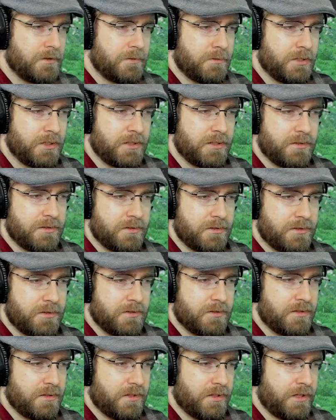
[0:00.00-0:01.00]
What?
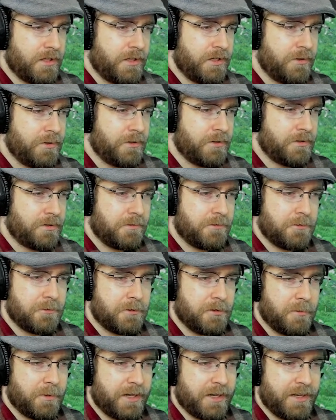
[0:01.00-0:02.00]
I know you're a
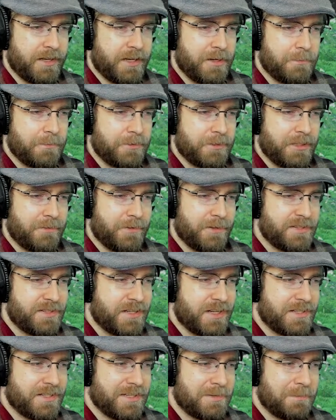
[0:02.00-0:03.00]
fool, but I can't believe you
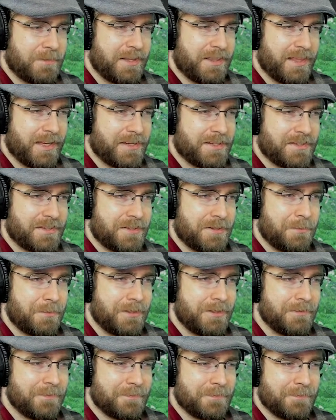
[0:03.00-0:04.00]
said something that stupid.